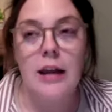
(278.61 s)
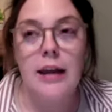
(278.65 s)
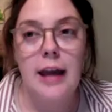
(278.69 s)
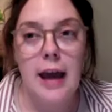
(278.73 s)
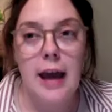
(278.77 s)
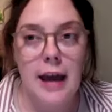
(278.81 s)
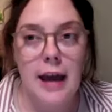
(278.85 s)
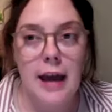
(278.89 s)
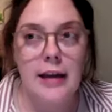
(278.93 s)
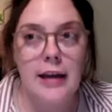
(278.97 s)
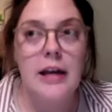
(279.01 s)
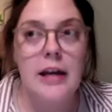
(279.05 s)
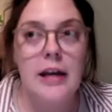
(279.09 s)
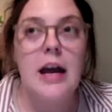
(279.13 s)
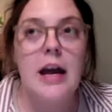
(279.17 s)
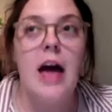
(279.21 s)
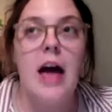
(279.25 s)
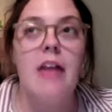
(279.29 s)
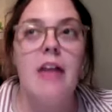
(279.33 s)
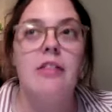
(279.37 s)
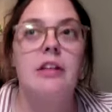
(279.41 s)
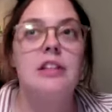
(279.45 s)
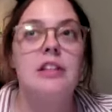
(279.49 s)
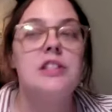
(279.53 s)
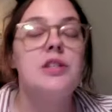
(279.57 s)
Okay.
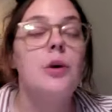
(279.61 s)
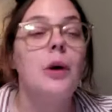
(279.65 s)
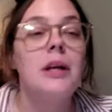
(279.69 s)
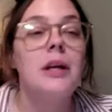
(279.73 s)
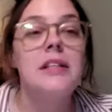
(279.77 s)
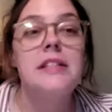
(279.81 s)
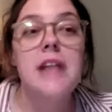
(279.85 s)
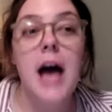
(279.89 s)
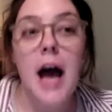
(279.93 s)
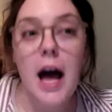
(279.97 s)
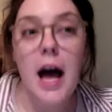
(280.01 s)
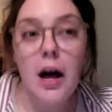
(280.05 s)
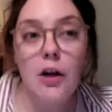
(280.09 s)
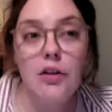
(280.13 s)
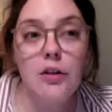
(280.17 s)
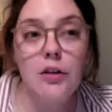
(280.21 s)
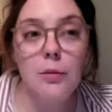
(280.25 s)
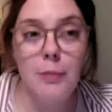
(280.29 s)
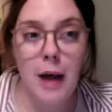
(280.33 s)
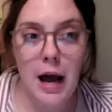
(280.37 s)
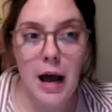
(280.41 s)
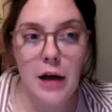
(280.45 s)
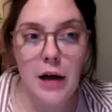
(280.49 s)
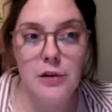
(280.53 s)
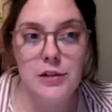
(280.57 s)
And then so I tell
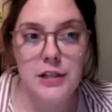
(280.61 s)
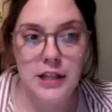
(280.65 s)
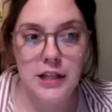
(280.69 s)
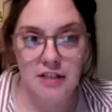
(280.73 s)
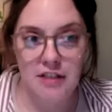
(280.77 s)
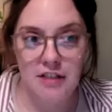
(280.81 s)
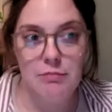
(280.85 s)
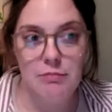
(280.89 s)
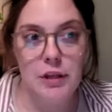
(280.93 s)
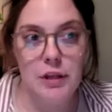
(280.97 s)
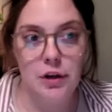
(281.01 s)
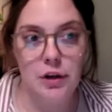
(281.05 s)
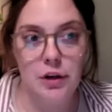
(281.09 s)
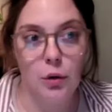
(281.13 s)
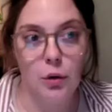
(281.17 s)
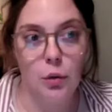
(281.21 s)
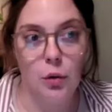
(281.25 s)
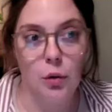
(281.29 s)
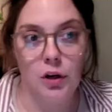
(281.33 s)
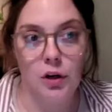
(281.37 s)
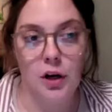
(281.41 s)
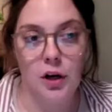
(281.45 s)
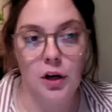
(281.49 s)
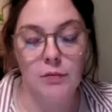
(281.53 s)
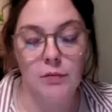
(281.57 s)
them how to give me their
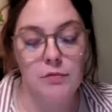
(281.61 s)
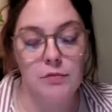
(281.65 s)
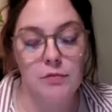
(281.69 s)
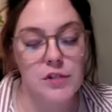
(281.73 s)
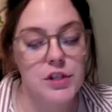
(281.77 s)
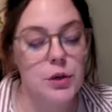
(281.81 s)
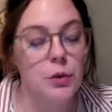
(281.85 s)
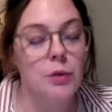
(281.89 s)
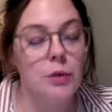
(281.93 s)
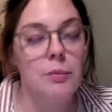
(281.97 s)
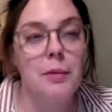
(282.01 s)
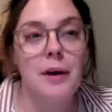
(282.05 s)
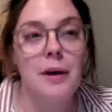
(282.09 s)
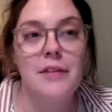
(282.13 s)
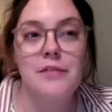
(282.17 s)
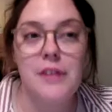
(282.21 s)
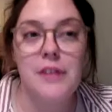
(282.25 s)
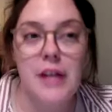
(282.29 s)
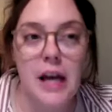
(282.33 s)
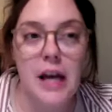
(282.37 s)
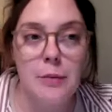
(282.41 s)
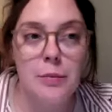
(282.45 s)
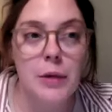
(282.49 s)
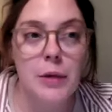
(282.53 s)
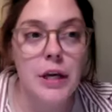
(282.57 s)
order. So in my
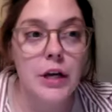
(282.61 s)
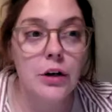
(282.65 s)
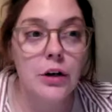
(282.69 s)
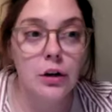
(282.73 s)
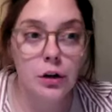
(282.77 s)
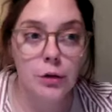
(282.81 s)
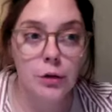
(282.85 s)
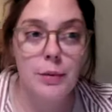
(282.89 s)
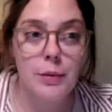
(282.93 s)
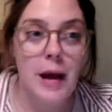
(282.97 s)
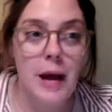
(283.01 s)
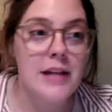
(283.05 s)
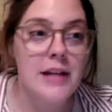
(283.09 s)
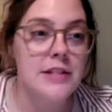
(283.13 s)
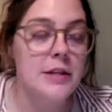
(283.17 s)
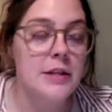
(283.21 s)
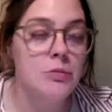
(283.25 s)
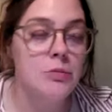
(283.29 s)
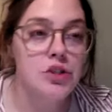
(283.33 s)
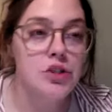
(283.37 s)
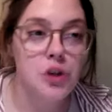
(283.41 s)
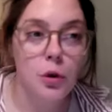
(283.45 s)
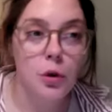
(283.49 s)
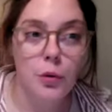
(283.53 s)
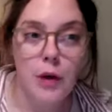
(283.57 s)
VIP group, as
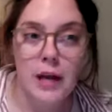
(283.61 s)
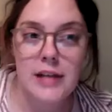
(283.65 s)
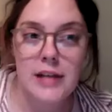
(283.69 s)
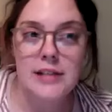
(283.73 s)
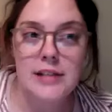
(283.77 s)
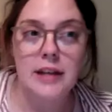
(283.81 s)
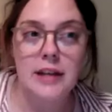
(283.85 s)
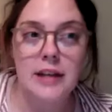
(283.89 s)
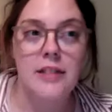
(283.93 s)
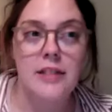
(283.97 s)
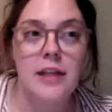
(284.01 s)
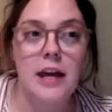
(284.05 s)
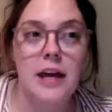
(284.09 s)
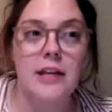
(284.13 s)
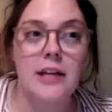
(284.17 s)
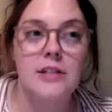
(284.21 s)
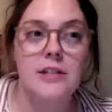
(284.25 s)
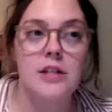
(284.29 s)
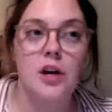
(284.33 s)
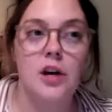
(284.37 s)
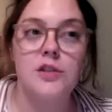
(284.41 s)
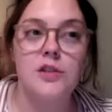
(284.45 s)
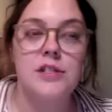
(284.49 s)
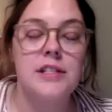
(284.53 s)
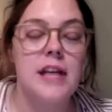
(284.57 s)
I'm showcasing
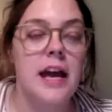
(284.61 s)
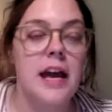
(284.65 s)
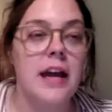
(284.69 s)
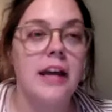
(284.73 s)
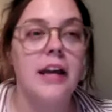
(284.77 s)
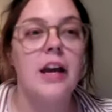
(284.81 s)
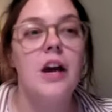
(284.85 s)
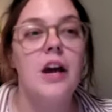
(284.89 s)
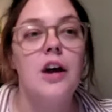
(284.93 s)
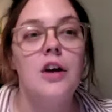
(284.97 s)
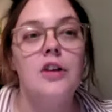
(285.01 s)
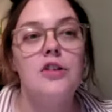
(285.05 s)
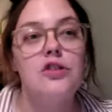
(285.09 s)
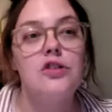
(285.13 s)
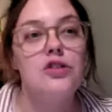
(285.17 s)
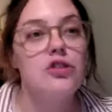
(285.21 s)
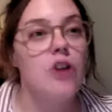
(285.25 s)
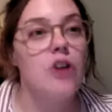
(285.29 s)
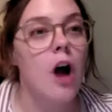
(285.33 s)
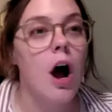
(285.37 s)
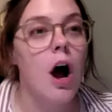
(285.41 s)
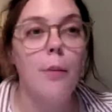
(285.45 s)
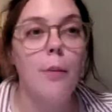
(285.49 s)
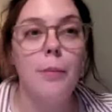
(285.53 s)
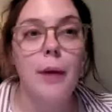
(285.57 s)
things, I'll say,
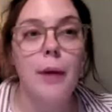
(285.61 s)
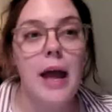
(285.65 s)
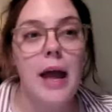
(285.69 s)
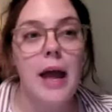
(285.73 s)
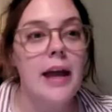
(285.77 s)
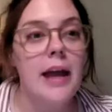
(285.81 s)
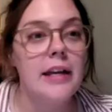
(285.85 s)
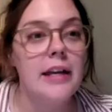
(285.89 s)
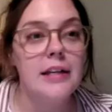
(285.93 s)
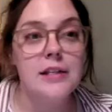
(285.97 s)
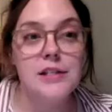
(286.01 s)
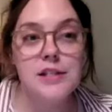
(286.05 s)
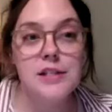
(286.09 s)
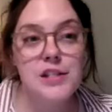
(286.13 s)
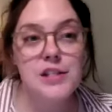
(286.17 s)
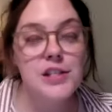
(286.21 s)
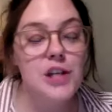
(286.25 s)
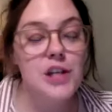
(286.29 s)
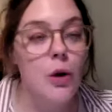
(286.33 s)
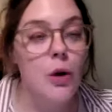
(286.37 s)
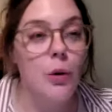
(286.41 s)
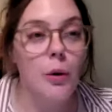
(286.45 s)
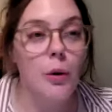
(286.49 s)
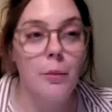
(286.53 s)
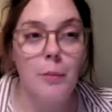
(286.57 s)
drop a
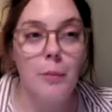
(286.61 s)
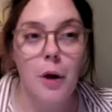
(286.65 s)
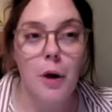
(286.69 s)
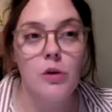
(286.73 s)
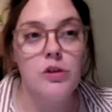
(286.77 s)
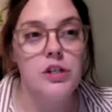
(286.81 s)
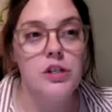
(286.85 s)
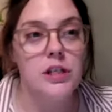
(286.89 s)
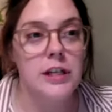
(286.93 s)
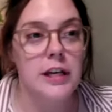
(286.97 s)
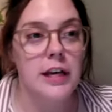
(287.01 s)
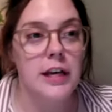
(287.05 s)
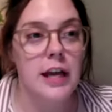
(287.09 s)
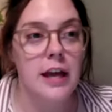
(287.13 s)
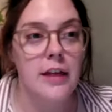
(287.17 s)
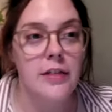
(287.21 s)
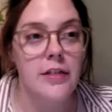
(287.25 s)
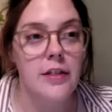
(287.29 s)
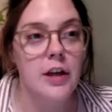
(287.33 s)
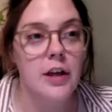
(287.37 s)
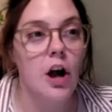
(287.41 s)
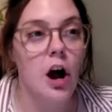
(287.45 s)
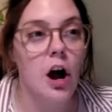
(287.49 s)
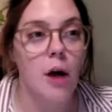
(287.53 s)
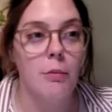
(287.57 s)
snow emoji
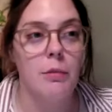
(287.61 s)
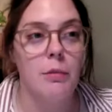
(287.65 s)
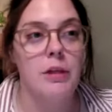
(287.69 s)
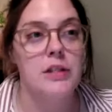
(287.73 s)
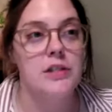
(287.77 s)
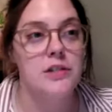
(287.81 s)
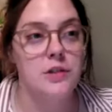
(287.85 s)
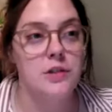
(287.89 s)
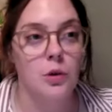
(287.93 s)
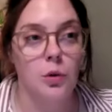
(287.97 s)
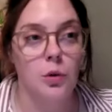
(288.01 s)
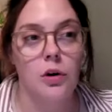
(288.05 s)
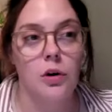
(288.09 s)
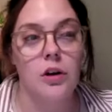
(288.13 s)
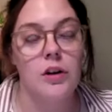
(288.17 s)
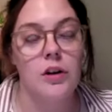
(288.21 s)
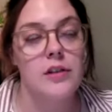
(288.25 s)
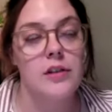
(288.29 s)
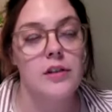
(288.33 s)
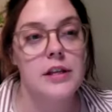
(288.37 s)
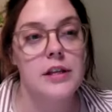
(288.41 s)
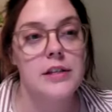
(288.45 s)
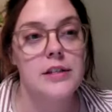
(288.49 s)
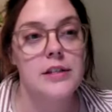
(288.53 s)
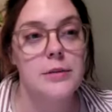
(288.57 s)
in the comments to
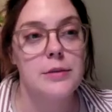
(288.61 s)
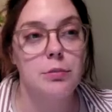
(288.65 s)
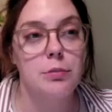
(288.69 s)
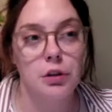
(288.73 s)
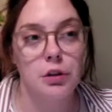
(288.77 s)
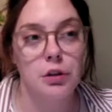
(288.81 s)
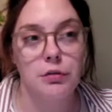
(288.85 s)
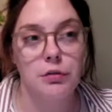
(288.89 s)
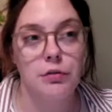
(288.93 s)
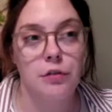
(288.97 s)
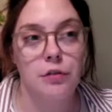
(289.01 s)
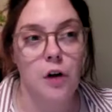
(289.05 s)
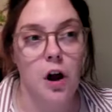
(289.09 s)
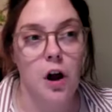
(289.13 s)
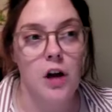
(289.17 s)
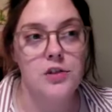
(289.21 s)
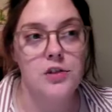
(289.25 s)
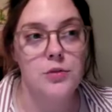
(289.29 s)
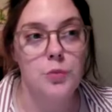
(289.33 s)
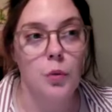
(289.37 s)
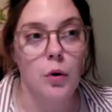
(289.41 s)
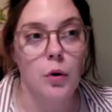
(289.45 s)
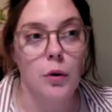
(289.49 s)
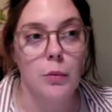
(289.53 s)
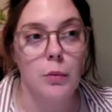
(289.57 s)
order this blue
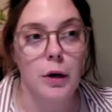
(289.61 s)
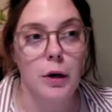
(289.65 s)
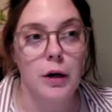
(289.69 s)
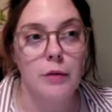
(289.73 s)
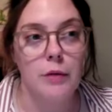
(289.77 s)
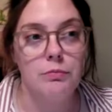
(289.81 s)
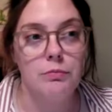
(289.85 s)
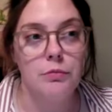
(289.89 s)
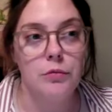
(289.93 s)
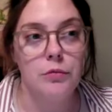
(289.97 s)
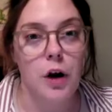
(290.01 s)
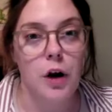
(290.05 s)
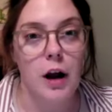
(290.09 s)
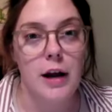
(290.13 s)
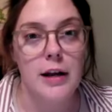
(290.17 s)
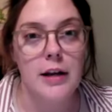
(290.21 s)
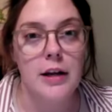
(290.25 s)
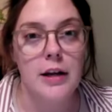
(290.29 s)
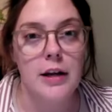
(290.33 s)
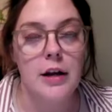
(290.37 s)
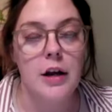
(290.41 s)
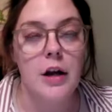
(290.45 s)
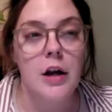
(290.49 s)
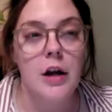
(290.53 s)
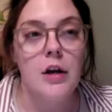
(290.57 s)
frost warmer,
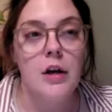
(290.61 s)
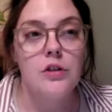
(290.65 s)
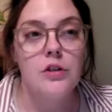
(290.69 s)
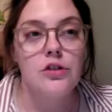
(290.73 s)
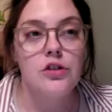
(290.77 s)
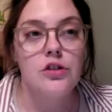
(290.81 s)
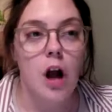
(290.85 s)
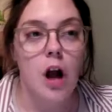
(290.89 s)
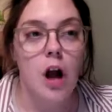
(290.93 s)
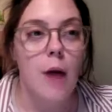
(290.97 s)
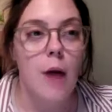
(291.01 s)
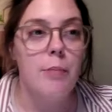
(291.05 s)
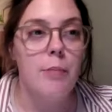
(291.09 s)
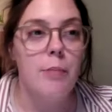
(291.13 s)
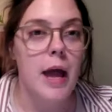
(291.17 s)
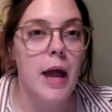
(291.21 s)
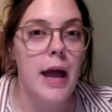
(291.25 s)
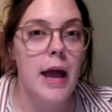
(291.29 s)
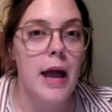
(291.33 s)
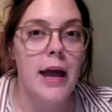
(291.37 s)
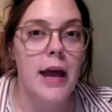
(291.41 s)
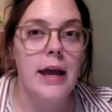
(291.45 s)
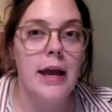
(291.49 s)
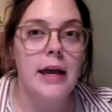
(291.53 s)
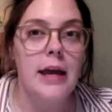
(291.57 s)
right? Drop
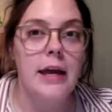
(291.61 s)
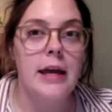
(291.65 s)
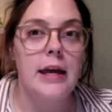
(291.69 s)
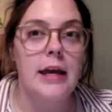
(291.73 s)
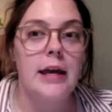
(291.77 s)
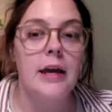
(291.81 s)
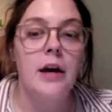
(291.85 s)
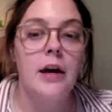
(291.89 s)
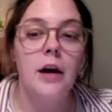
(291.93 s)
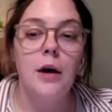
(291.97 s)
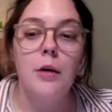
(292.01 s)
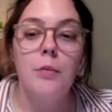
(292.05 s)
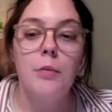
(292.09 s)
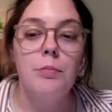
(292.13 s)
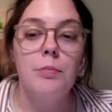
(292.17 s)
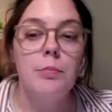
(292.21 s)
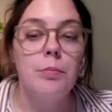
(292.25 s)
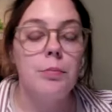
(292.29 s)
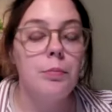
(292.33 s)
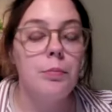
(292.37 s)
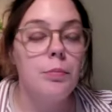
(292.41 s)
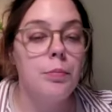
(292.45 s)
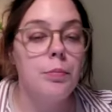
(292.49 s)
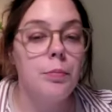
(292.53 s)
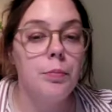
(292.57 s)
a
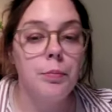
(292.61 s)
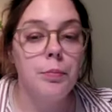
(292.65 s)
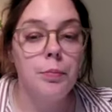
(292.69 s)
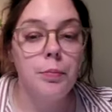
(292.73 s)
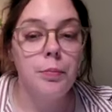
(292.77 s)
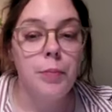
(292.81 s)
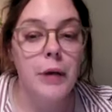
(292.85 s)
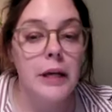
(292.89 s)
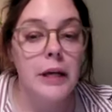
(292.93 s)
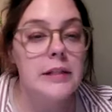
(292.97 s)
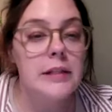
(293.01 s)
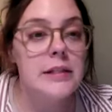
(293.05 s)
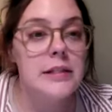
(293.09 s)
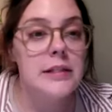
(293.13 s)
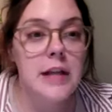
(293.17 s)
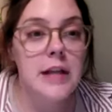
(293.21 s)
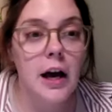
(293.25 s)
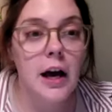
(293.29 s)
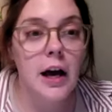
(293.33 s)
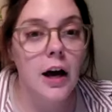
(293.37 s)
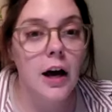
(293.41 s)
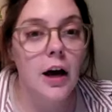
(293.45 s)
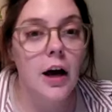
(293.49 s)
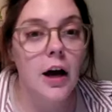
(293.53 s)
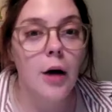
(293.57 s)

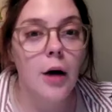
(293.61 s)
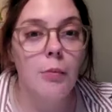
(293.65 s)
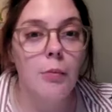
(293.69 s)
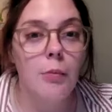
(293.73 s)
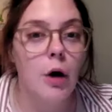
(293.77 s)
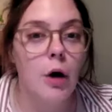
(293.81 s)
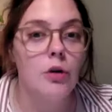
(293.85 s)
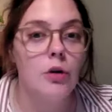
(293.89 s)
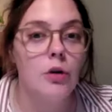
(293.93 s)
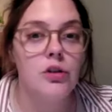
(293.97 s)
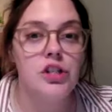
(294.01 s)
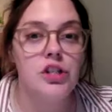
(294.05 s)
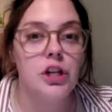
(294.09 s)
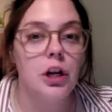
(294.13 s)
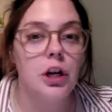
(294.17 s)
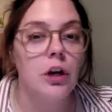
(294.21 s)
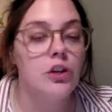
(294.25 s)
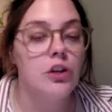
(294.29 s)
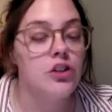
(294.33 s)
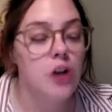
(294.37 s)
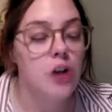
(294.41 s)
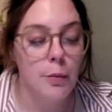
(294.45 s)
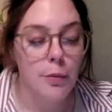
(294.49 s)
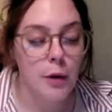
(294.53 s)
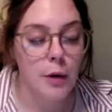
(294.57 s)
pizza emoji
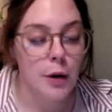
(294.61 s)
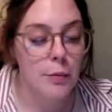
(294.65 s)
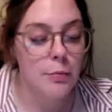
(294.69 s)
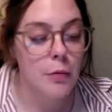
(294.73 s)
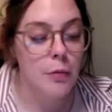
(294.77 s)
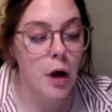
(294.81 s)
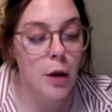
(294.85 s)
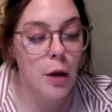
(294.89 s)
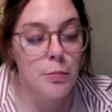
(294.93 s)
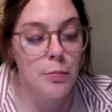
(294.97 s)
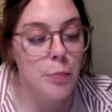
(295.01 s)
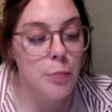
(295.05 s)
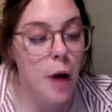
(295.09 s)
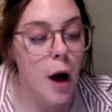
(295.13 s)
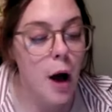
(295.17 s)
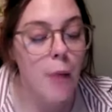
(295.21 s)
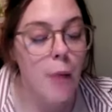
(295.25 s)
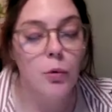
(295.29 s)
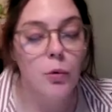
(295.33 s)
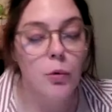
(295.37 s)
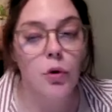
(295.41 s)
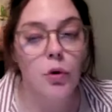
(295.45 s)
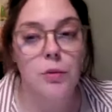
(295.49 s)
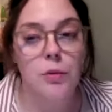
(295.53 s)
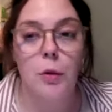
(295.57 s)
or drop a, a
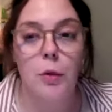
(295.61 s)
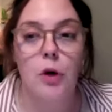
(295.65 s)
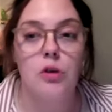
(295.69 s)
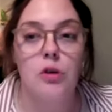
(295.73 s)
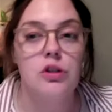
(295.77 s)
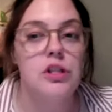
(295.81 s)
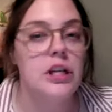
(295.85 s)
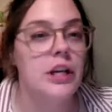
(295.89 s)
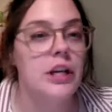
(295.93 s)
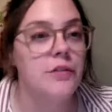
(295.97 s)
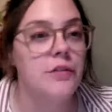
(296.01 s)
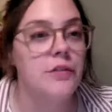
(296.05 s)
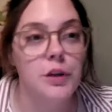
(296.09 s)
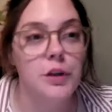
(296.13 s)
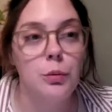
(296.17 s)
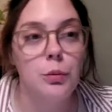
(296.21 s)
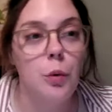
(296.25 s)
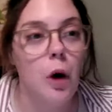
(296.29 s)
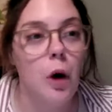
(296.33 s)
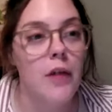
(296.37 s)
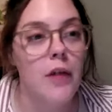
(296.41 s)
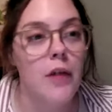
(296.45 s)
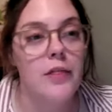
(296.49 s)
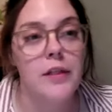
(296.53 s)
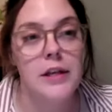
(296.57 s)
popcorn emoji if you
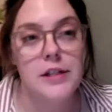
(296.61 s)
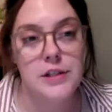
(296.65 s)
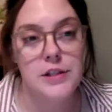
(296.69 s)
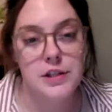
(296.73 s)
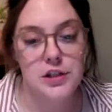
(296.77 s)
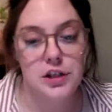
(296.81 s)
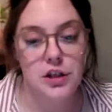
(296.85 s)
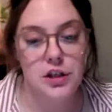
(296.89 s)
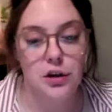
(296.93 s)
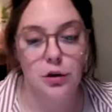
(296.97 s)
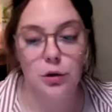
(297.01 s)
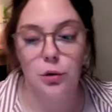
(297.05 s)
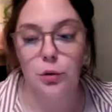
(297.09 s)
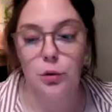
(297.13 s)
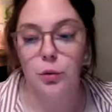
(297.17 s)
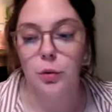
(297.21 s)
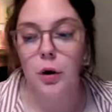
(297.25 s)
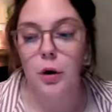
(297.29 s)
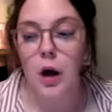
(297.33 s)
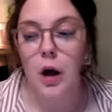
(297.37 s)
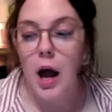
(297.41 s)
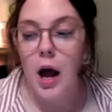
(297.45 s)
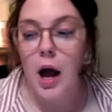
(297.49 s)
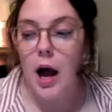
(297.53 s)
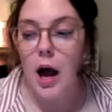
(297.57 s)
want this
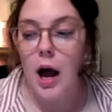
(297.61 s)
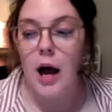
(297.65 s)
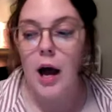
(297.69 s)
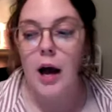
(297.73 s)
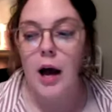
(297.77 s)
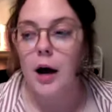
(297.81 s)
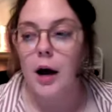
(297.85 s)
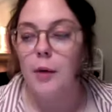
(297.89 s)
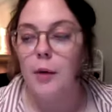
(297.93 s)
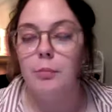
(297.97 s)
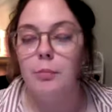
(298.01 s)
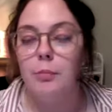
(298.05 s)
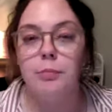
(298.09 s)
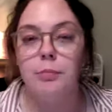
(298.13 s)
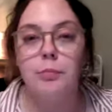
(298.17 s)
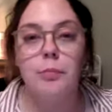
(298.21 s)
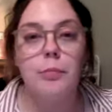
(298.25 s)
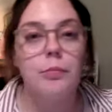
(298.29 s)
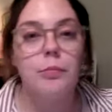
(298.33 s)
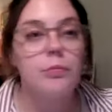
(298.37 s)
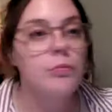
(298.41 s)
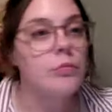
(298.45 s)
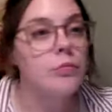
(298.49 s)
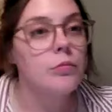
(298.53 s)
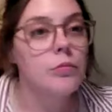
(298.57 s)
new um,